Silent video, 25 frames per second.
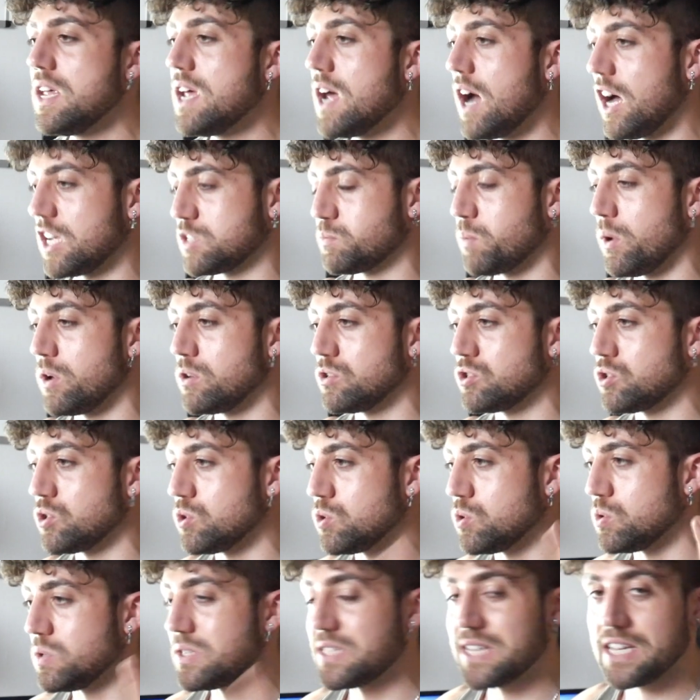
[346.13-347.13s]
I spoke
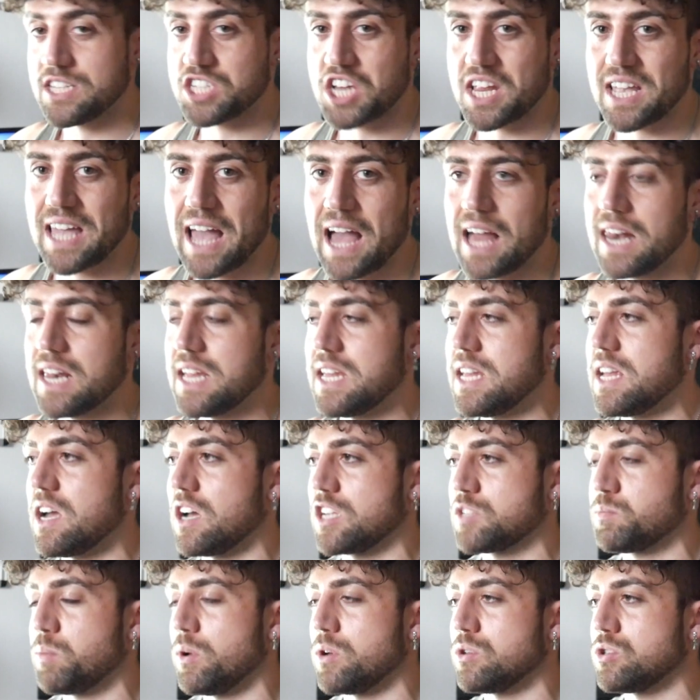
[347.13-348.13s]
to DJ Khaled. I
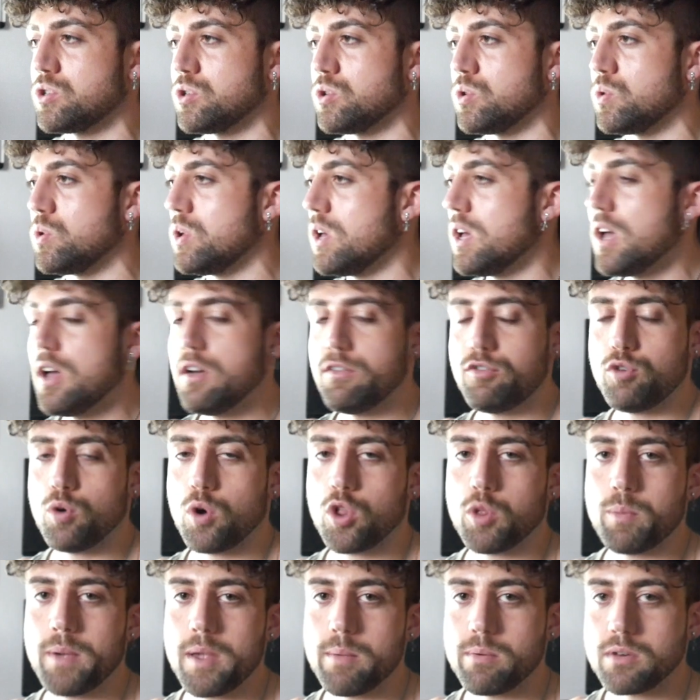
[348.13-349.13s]
spoke to a few
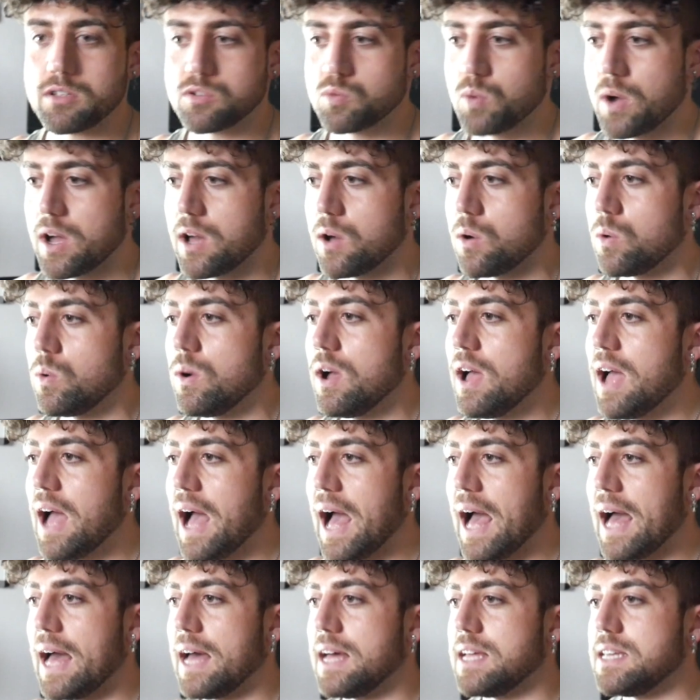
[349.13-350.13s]
other people as well,
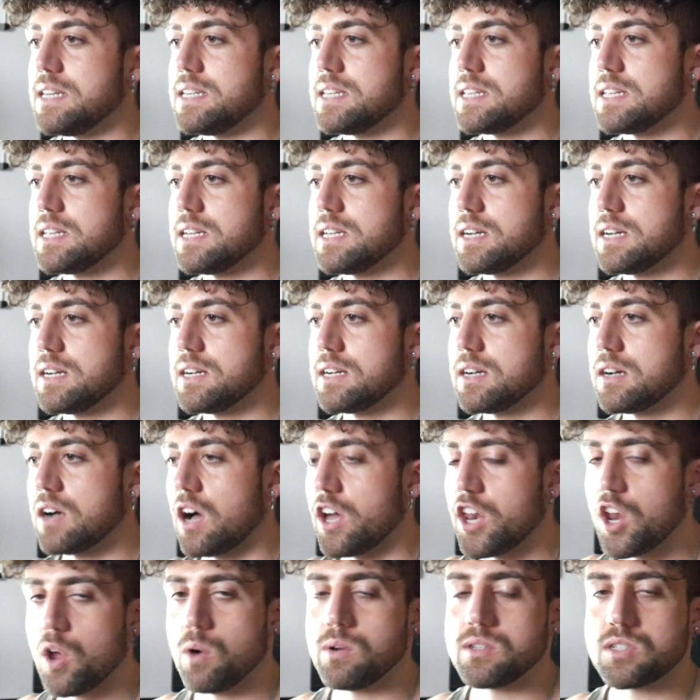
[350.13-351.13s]
and I
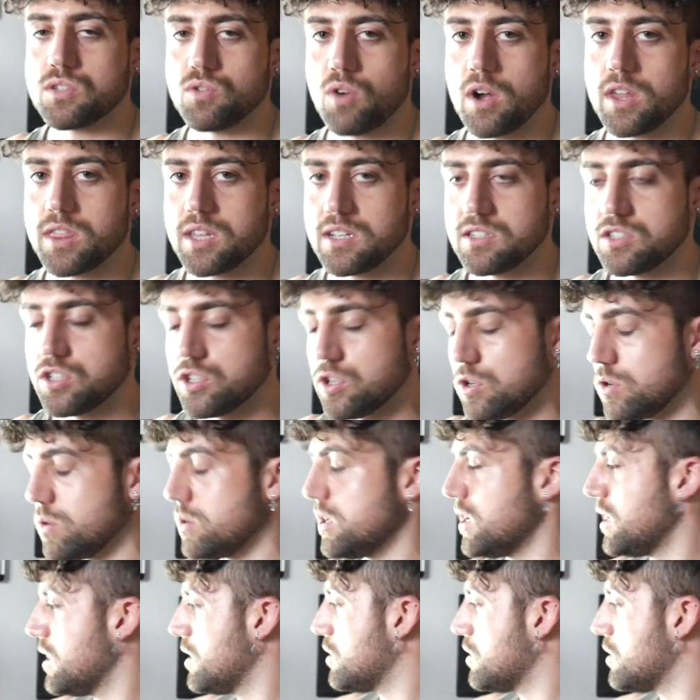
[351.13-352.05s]
know it's the right thing to do.